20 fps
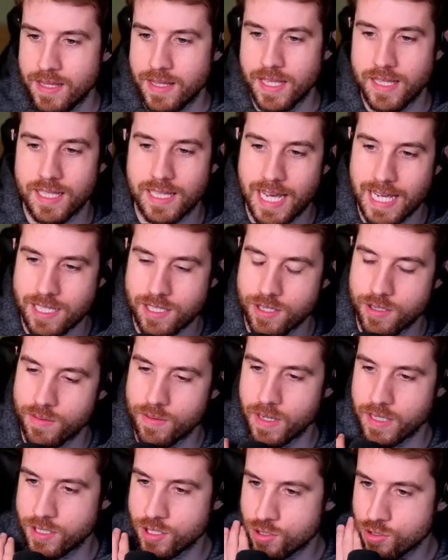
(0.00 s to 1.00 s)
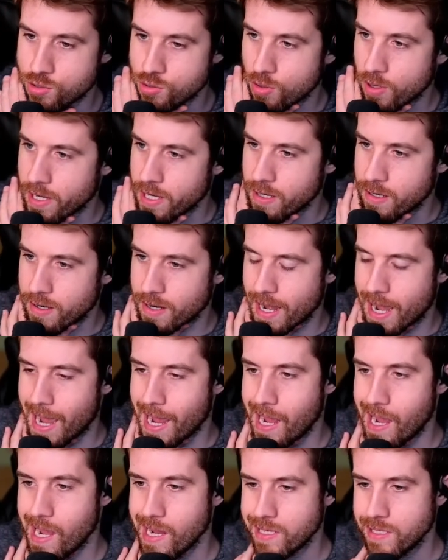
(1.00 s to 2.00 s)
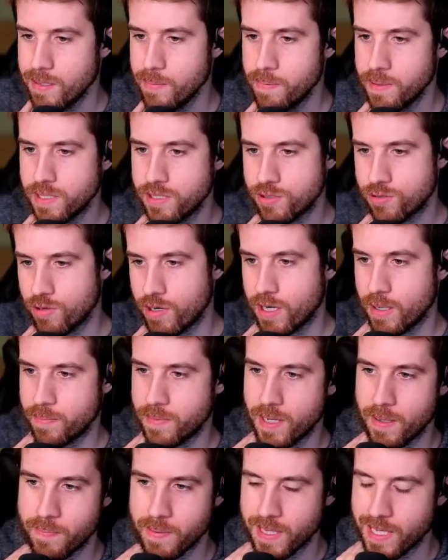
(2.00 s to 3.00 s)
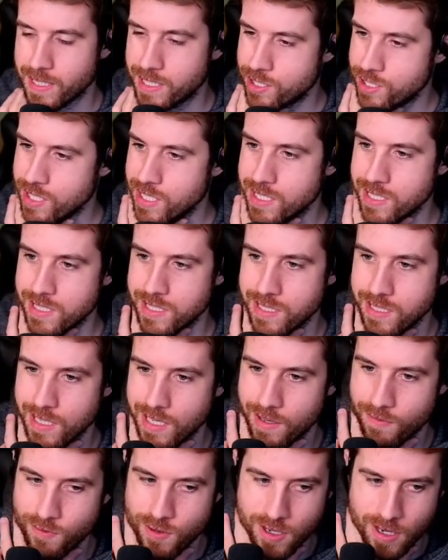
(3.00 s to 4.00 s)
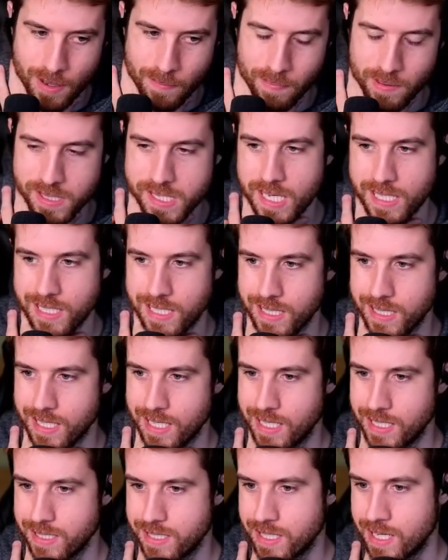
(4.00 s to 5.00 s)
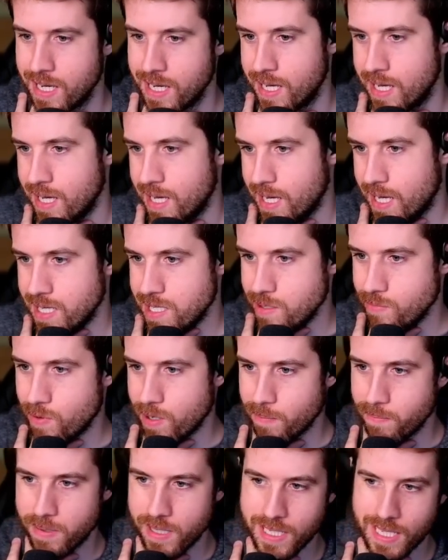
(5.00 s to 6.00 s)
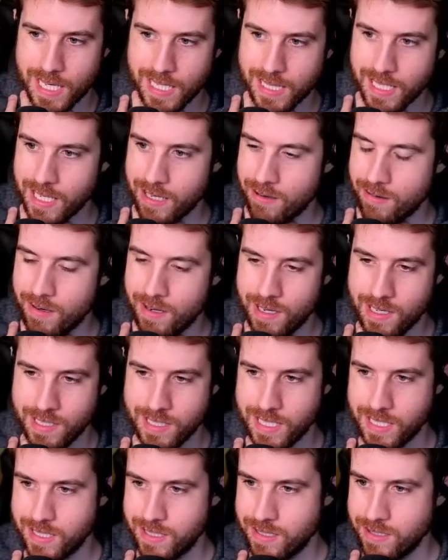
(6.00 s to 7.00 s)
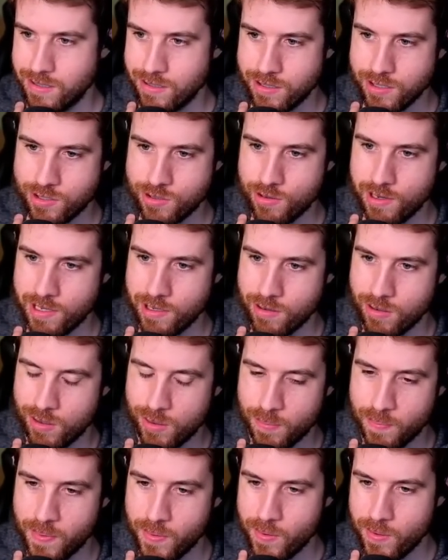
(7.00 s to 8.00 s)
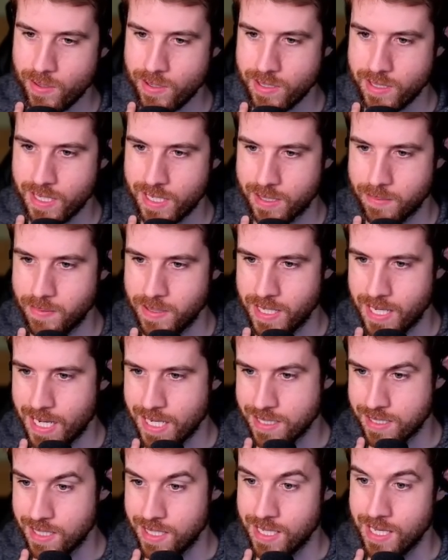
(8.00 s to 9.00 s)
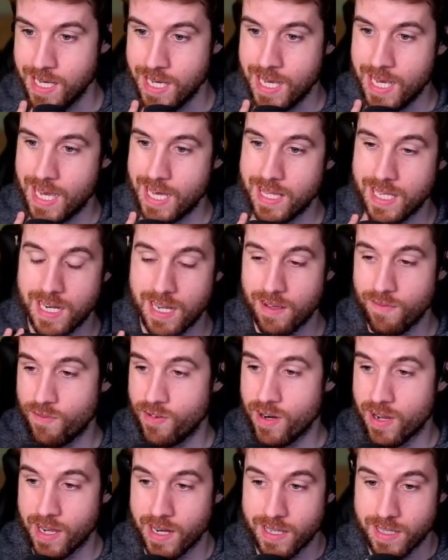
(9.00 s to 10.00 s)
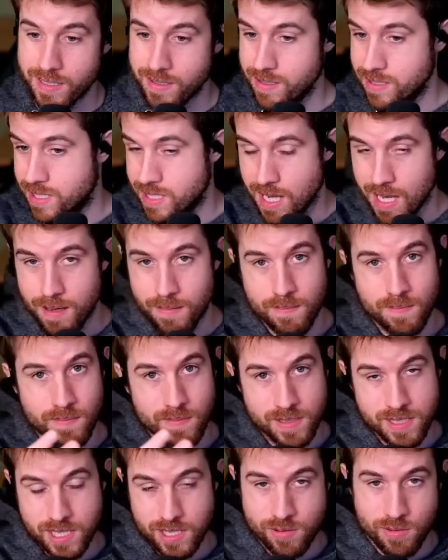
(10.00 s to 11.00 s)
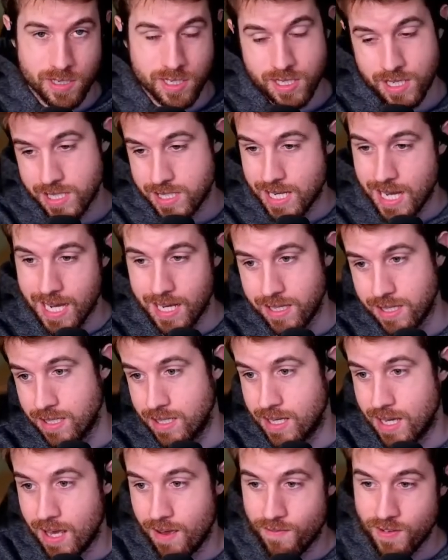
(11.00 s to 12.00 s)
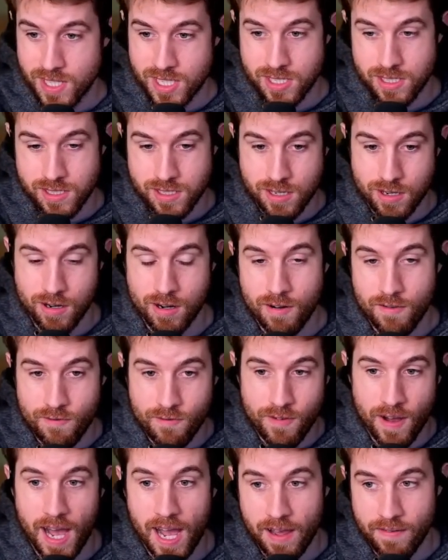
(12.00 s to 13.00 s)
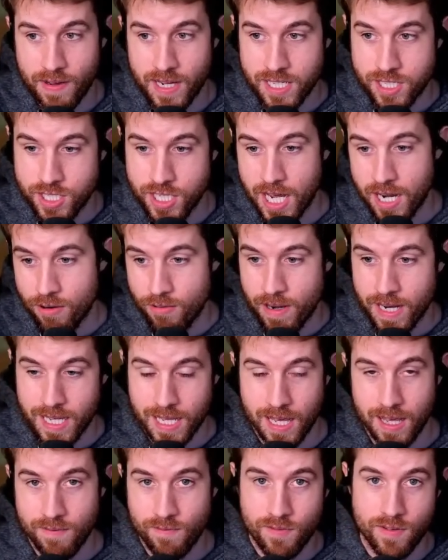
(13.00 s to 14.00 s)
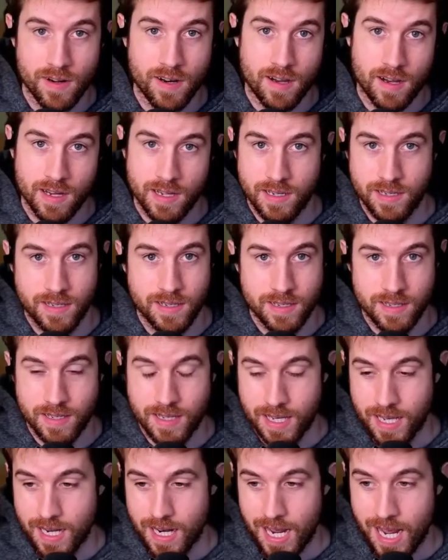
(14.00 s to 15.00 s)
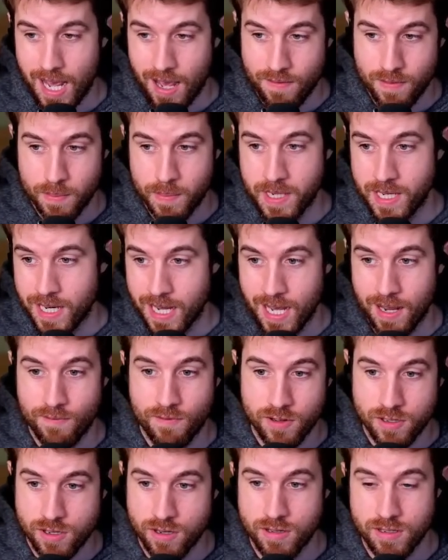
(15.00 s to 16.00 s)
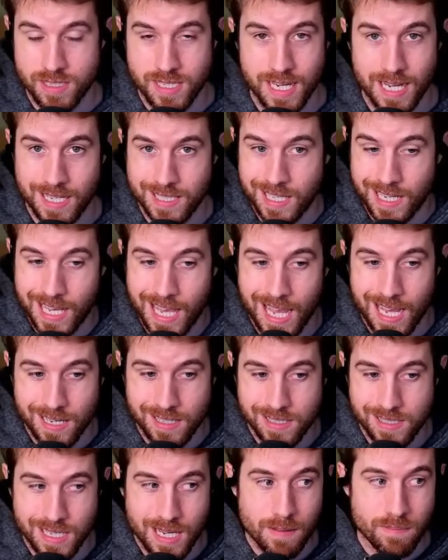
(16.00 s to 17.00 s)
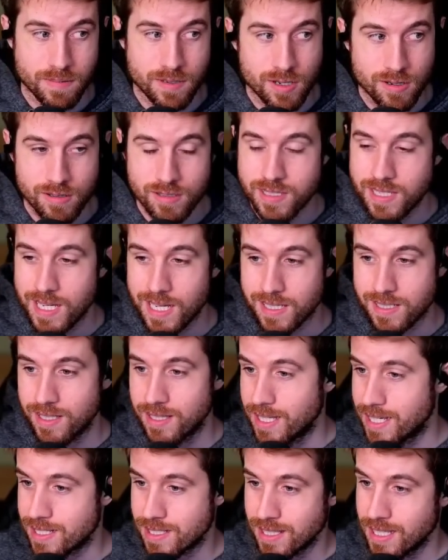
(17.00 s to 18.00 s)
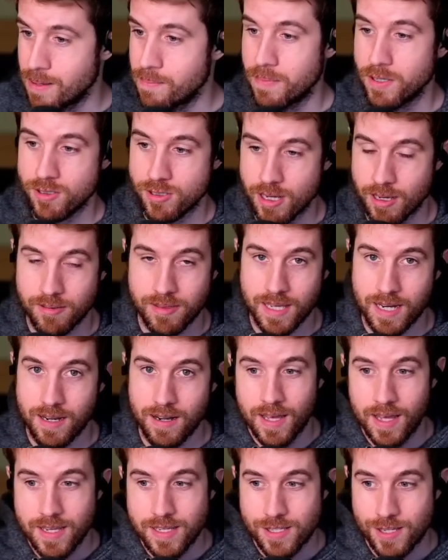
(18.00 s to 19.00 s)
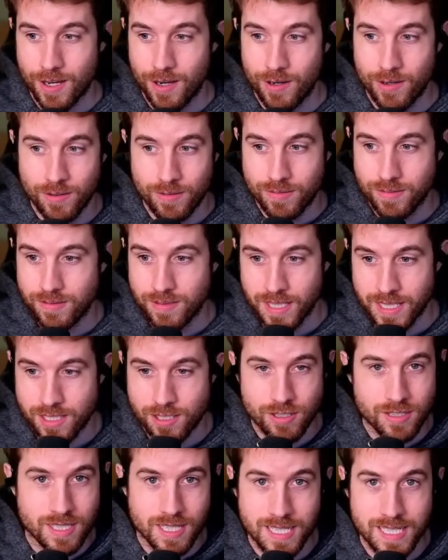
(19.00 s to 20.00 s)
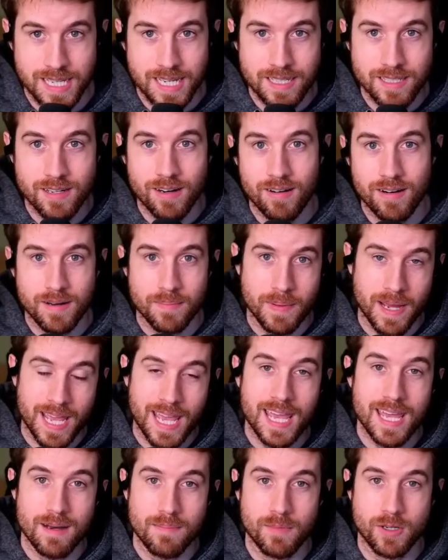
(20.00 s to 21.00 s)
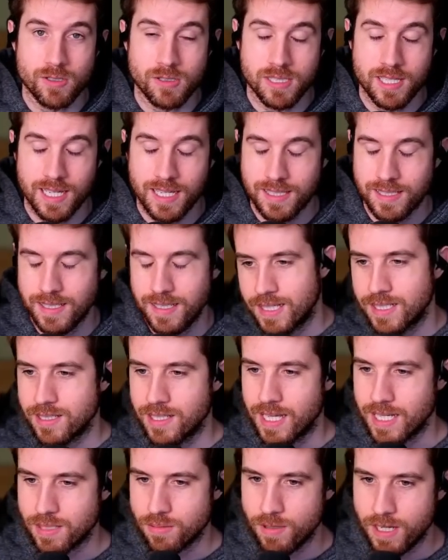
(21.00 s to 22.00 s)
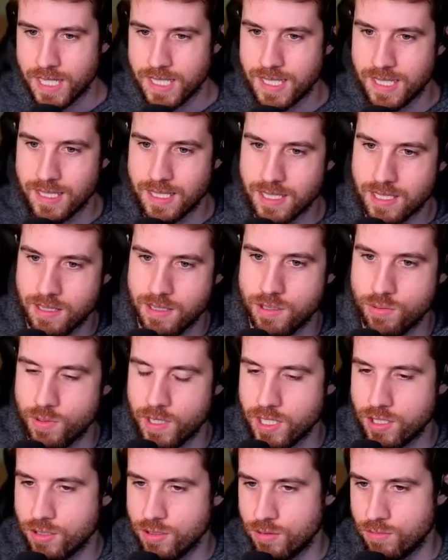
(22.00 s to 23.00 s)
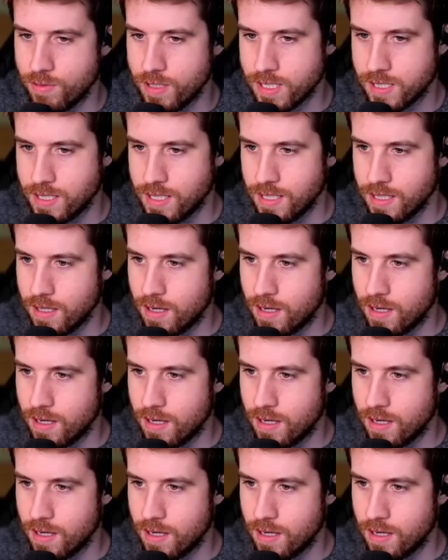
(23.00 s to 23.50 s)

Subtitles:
Then the last two, Destroyer. I could have put Destroyer up there, but like, geez, if you're not protecting things and you want to play that later on, like you're destroying your whole board and that could be nasty. And then Infinite, same situation as Agatha. If it's turn 5, I generate Infinite and I have him in hand for turn 6. I can't skip turn 6 unless Limbo's out there. So it's just a dead card in my hand, most likely. That's why he's in the situational risky.